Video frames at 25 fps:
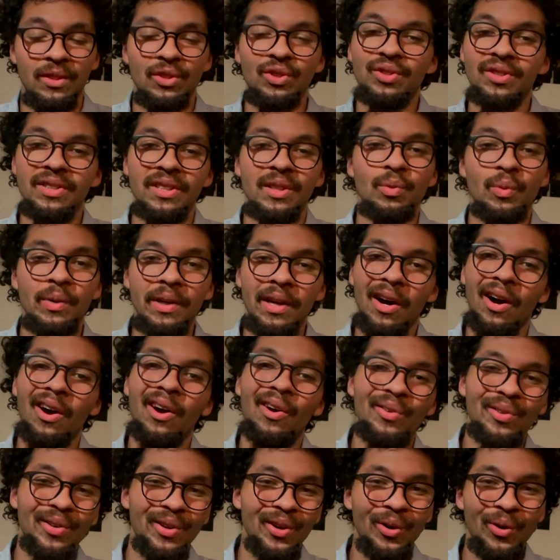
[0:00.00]
You see, we
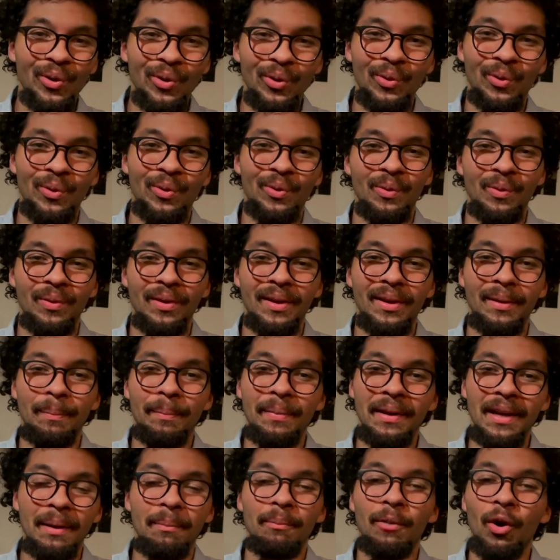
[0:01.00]
all know when a
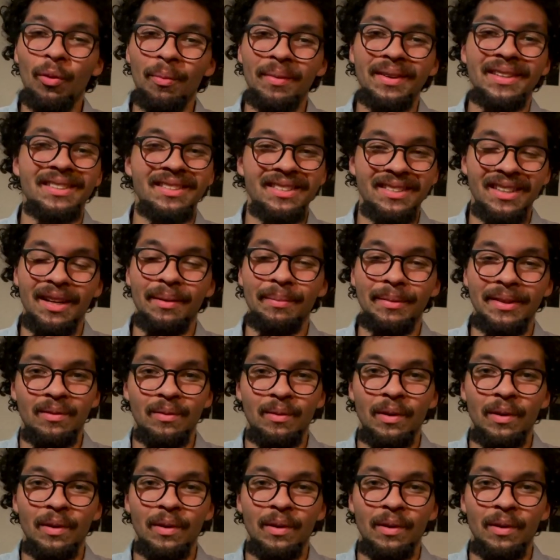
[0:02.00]
big moment is coming.